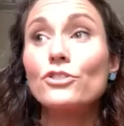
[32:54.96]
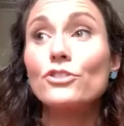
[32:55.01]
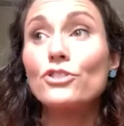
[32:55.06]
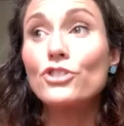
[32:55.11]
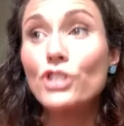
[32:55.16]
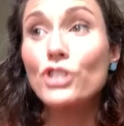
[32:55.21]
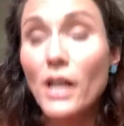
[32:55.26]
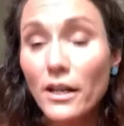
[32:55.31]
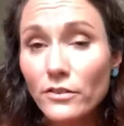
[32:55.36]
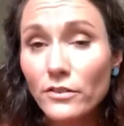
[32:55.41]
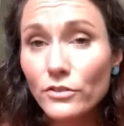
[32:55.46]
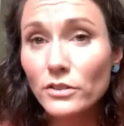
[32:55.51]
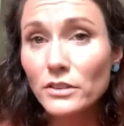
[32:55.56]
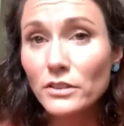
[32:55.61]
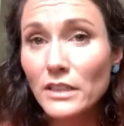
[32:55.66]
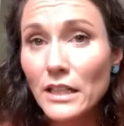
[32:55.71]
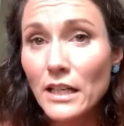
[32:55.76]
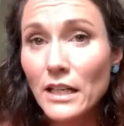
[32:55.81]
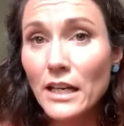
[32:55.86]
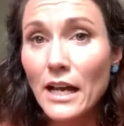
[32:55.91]

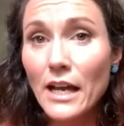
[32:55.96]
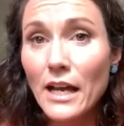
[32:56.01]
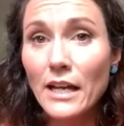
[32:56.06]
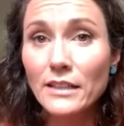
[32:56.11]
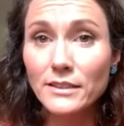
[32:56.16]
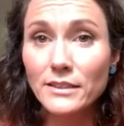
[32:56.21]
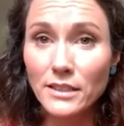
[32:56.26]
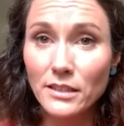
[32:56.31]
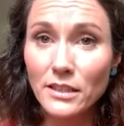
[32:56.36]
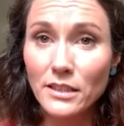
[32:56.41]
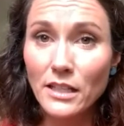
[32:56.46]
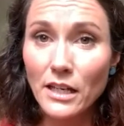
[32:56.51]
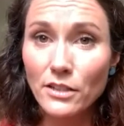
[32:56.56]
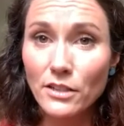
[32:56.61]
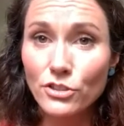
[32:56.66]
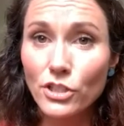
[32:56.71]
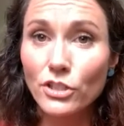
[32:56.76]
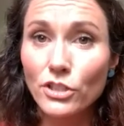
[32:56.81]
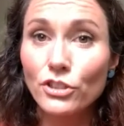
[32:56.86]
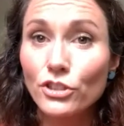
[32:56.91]
Generally, a
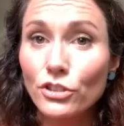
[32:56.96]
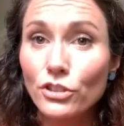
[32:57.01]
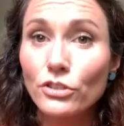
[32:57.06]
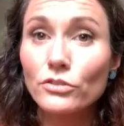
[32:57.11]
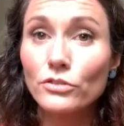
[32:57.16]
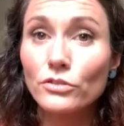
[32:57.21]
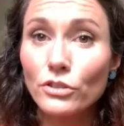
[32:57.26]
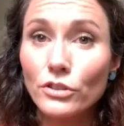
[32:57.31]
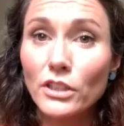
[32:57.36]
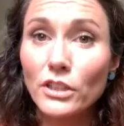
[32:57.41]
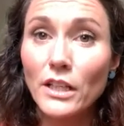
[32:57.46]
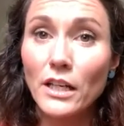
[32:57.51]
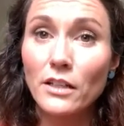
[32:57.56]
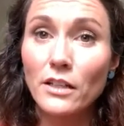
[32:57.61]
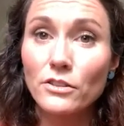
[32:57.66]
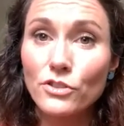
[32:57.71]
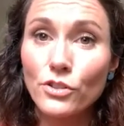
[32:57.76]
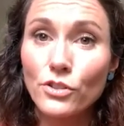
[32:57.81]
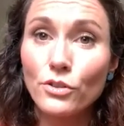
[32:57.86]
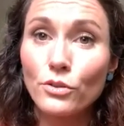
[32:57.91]
syndication, you're
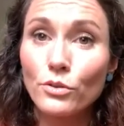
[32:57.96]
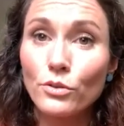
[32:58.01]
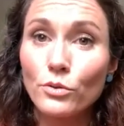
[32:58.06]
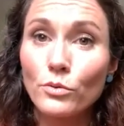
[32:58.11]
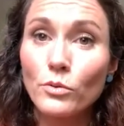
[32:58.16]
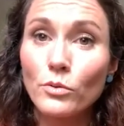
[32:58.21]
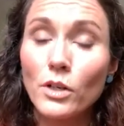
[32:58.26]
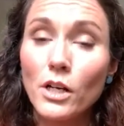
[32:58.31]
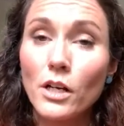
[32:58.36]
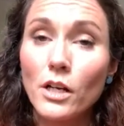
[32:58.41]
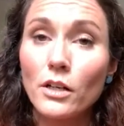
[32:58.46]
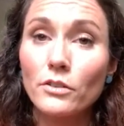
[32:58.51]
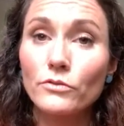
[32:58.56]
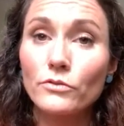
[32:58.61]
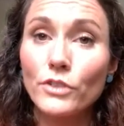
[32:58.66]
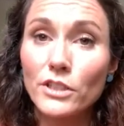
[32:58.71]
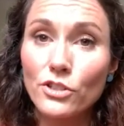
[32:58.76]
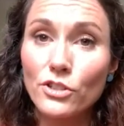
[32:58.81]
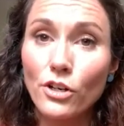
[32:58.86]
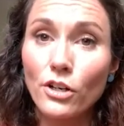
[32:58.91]
looking to
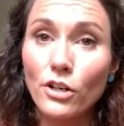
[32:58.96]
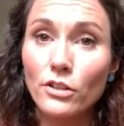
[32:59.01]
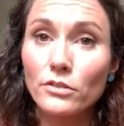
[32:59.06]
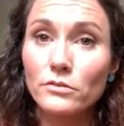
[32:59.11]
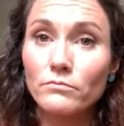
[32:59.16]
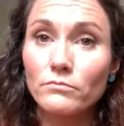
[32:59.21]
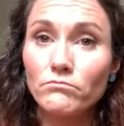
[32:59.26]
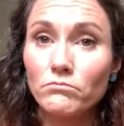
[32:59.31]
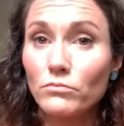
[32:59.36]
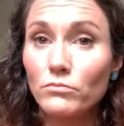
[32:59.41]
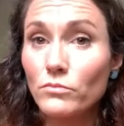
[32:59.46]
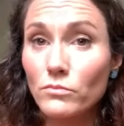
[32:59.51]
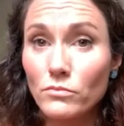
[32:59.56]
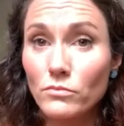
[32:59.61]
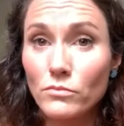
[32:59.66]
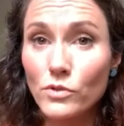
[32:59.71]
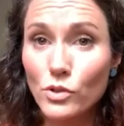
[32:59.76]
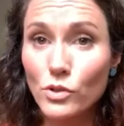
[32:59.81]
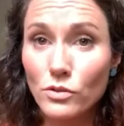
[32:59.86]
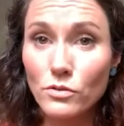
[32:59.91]
return
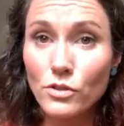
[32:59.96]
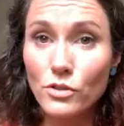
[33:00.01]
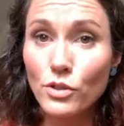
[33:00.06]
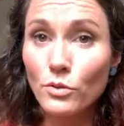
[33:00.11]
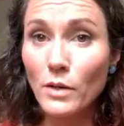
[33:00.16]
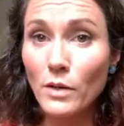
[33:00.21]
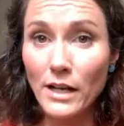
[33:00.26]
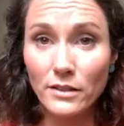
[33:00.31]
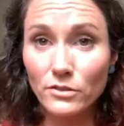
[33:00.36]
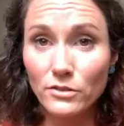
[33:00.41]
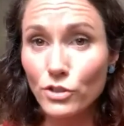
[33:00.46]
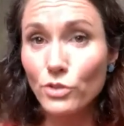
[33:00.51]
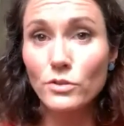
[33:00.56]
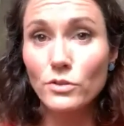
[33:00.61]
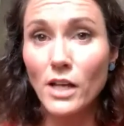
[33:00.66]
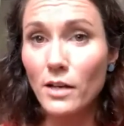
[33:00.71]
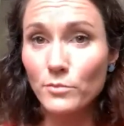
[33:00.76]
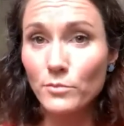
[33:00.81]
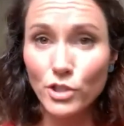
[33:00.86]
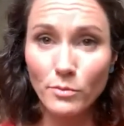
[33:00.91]
two
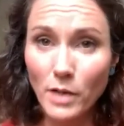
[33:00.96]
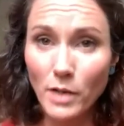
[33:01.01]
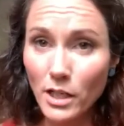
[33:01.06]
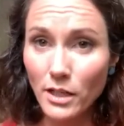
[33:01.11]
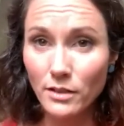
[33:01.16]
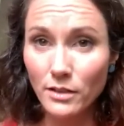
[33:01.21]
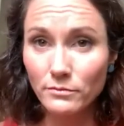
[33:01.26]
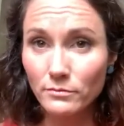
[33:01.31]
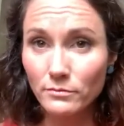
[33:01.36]
times your money.